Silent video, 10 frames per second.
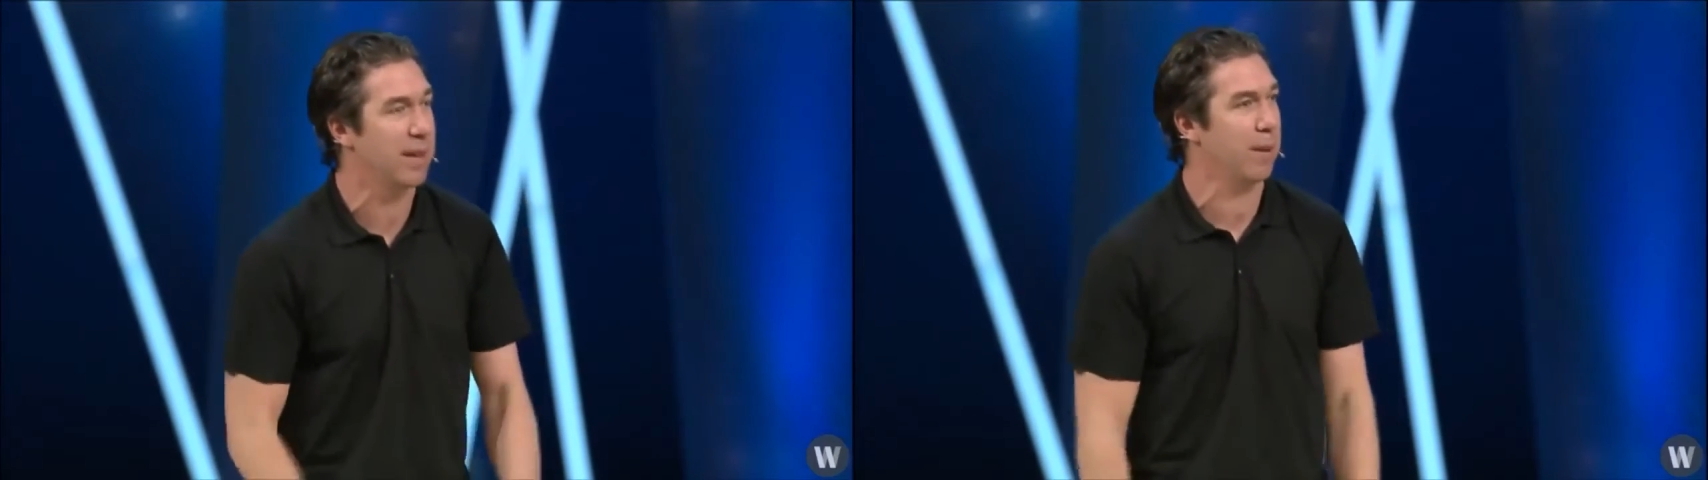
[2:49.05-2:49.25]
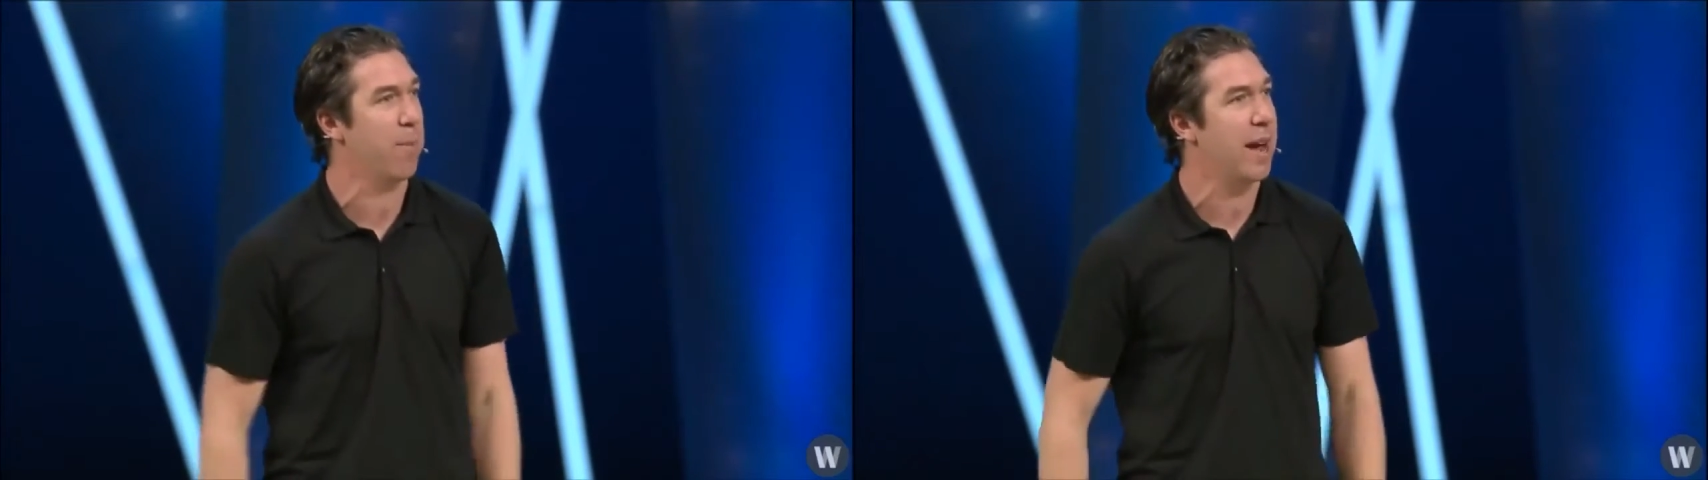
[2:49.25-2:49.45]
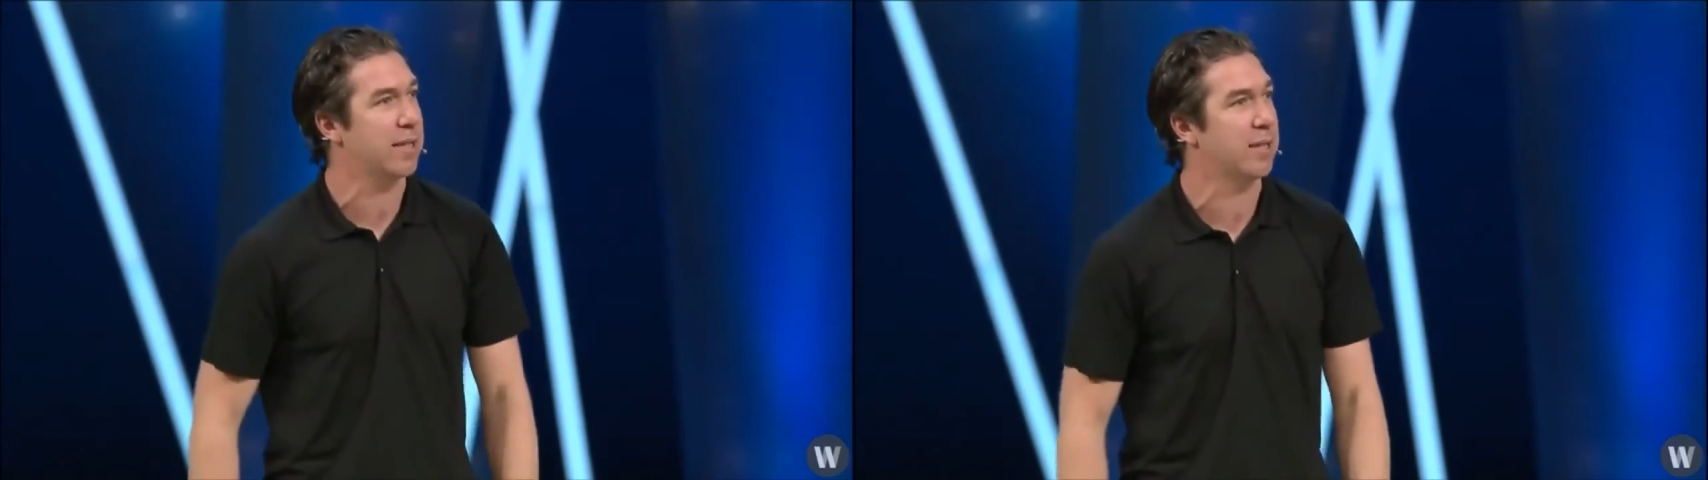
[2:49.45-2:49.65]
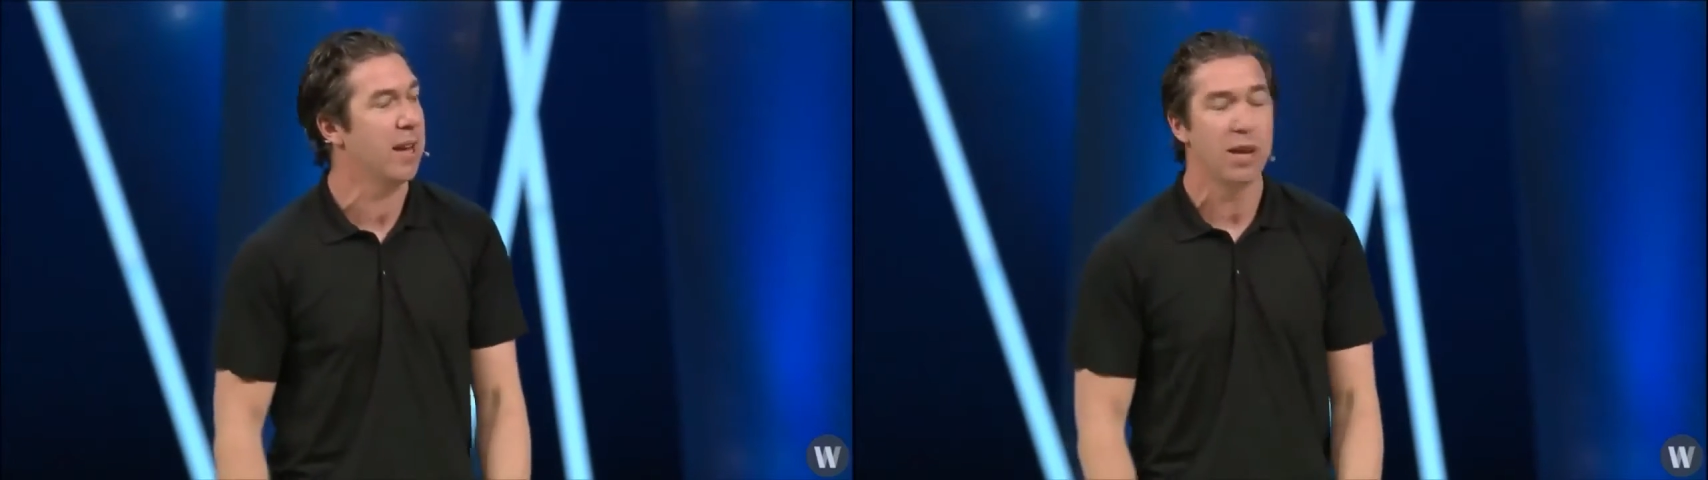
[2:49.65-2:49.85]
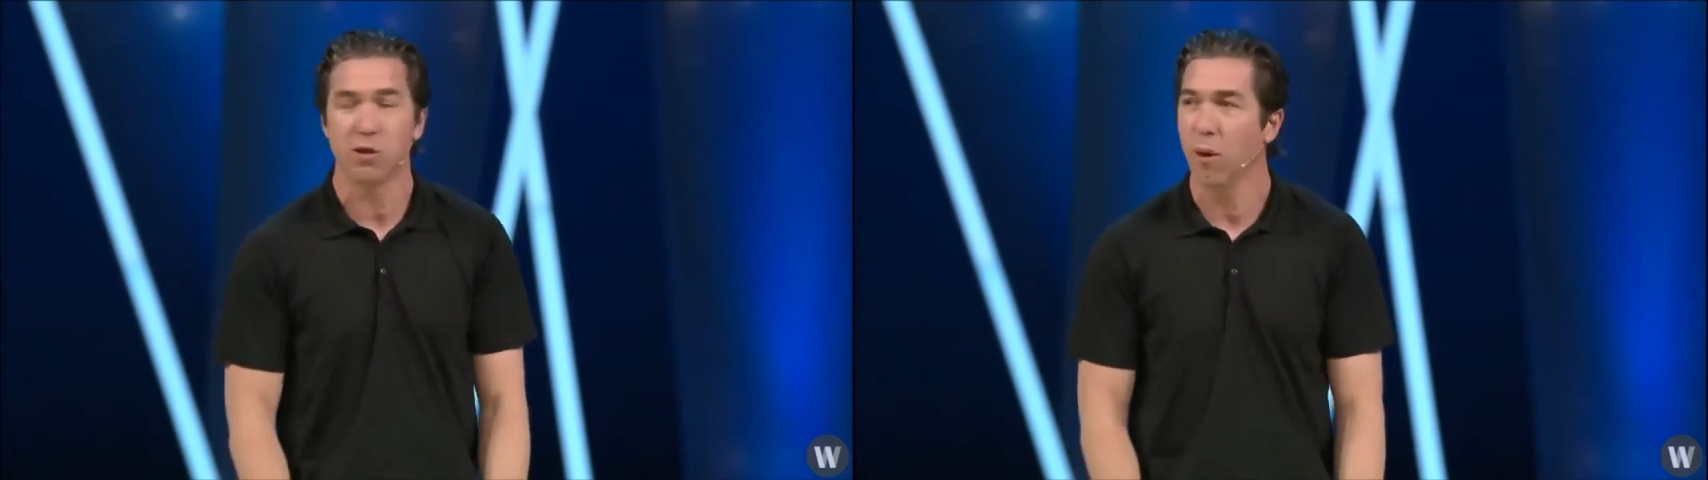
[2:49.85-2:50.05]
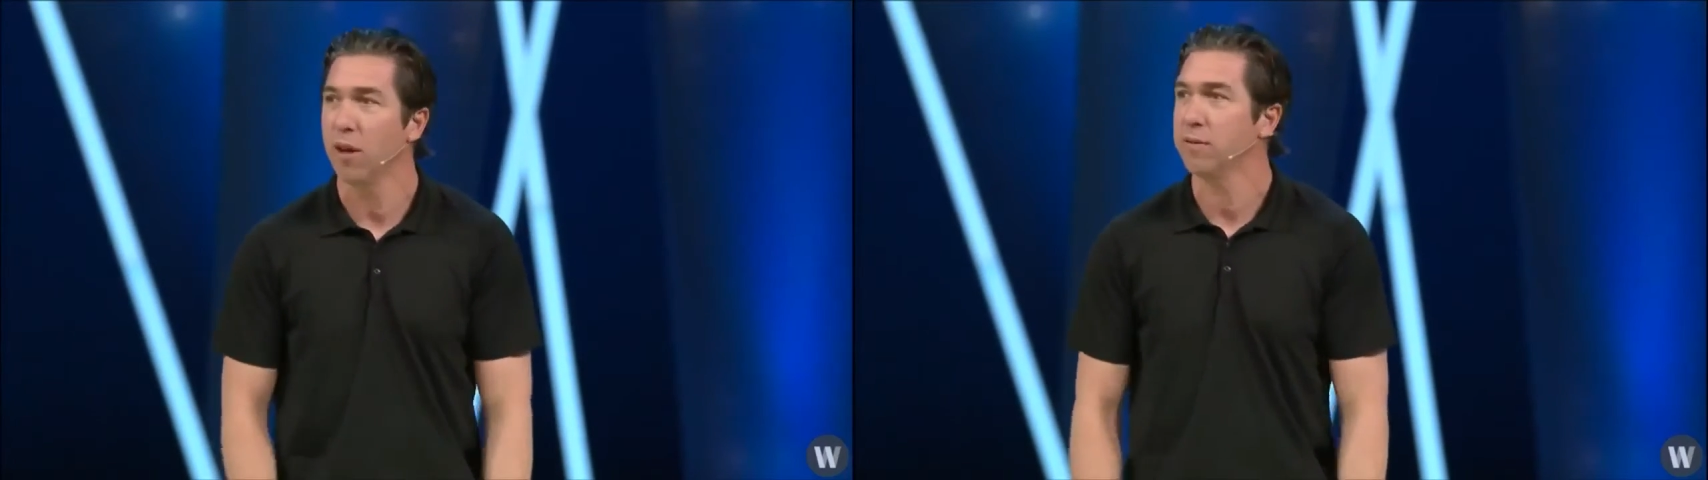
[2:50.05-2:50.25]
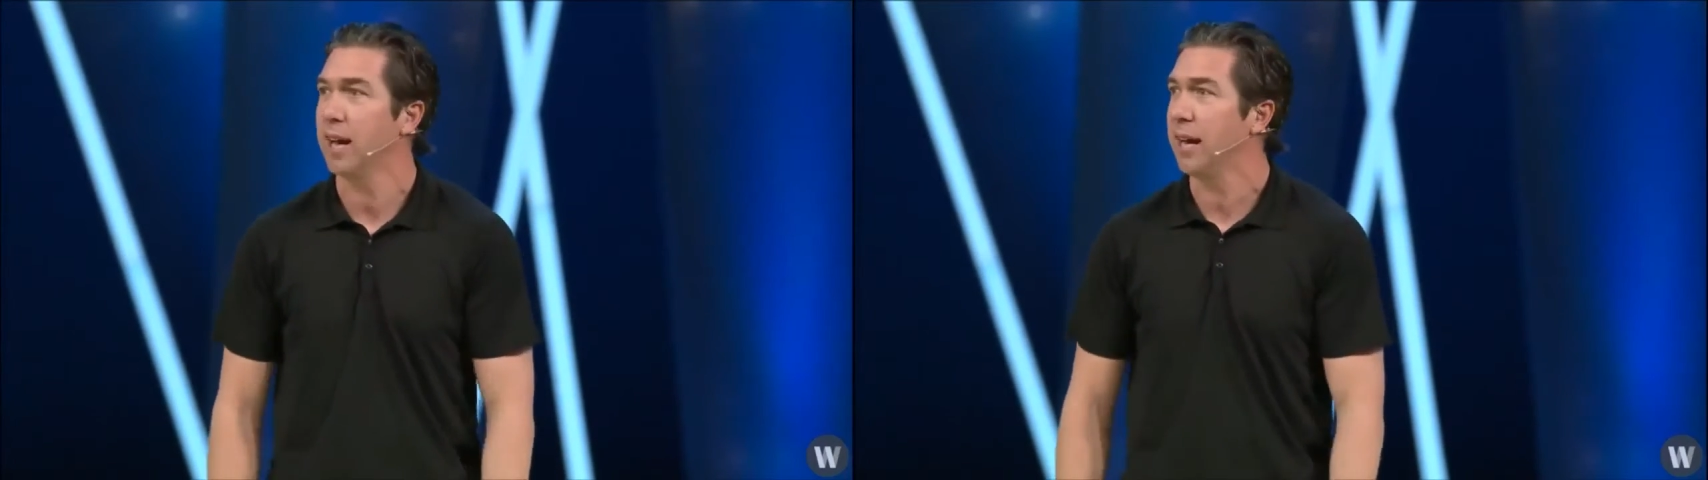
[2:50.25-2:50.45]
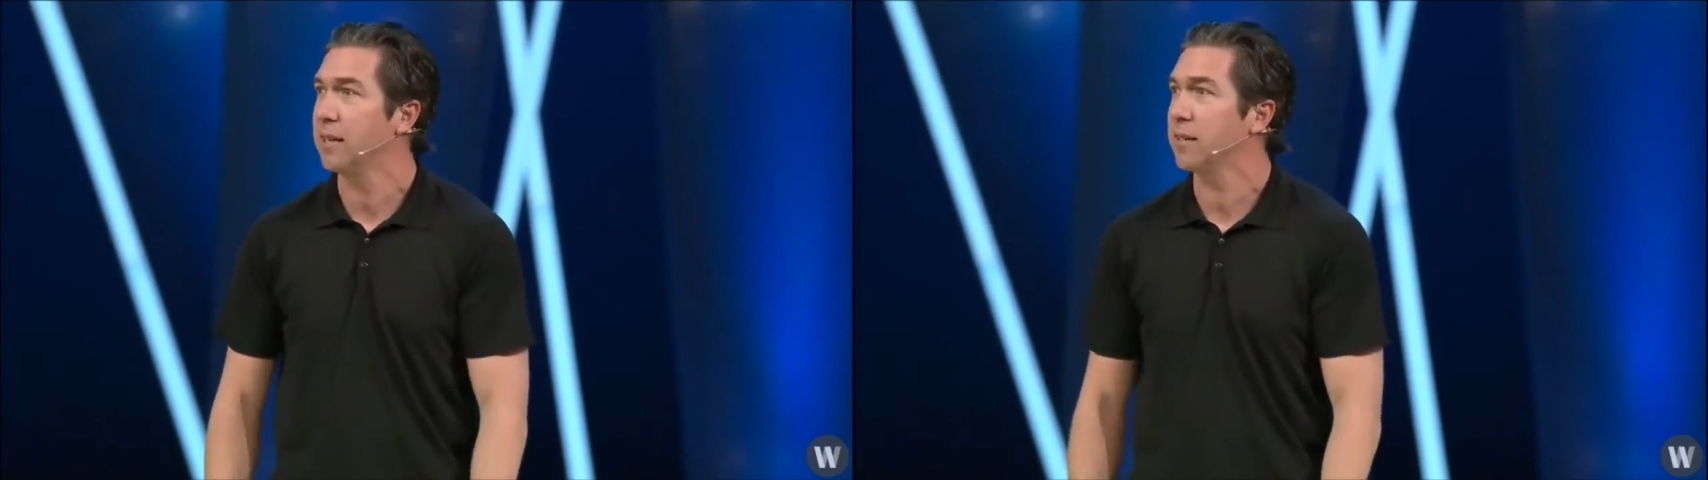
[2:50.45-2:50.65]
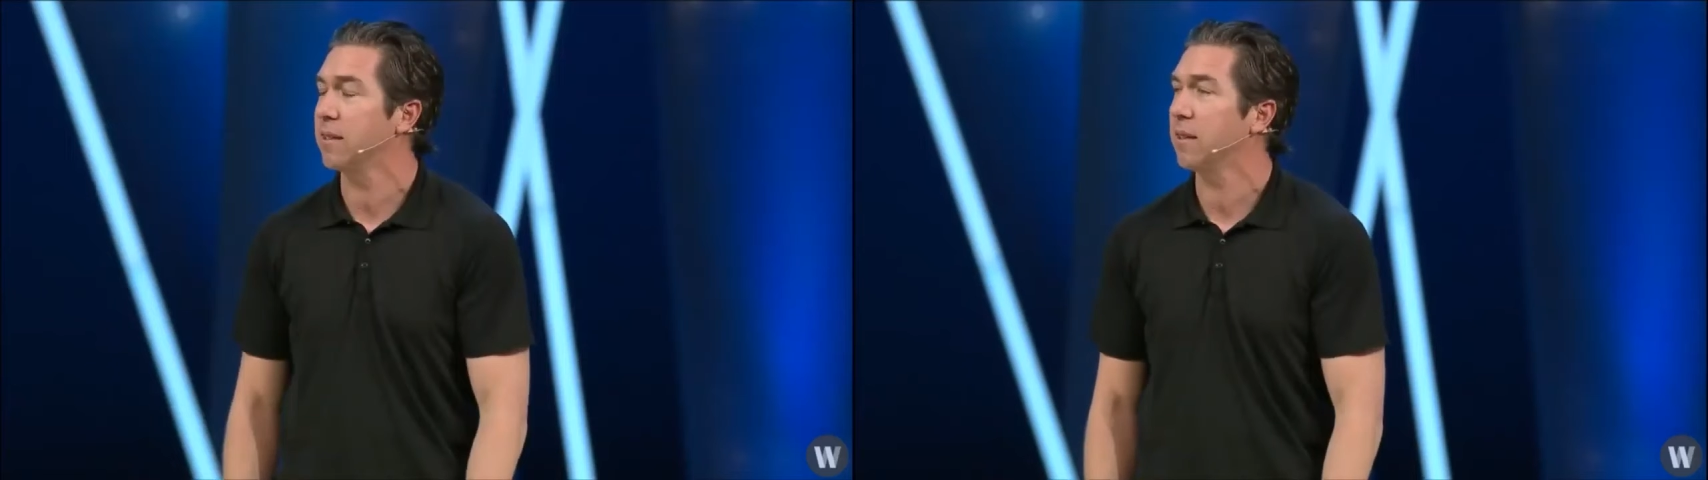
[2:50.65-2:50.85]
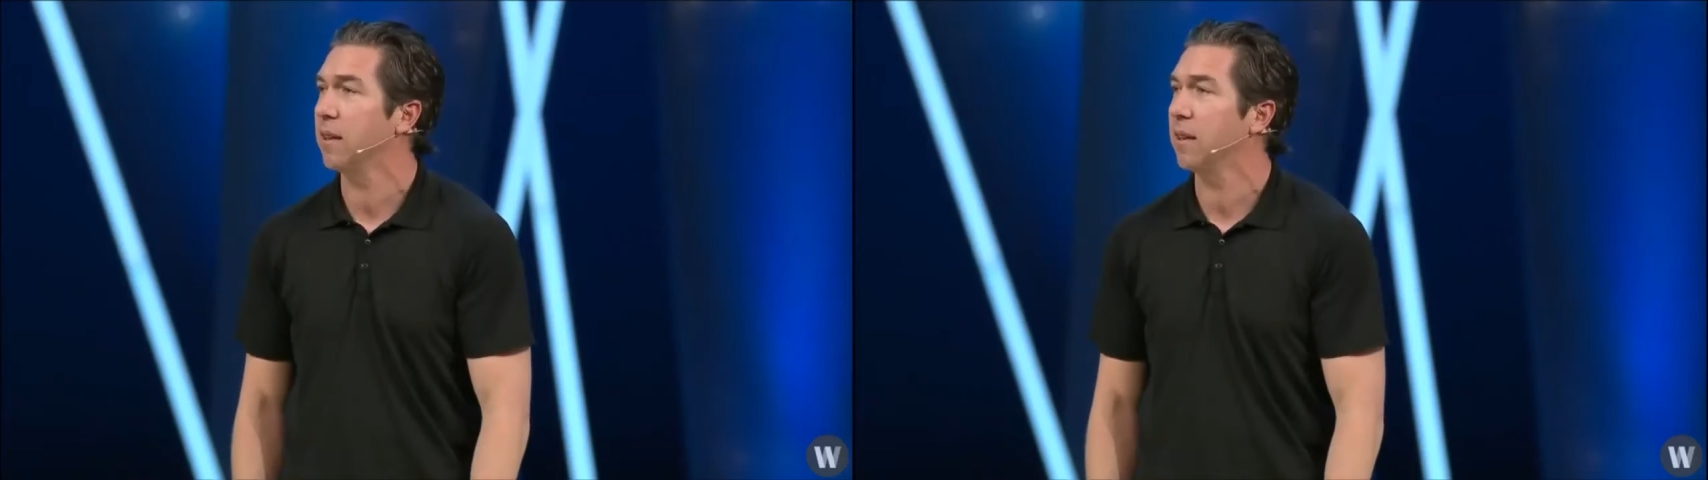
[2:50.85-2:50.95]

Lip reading: the past 12 days,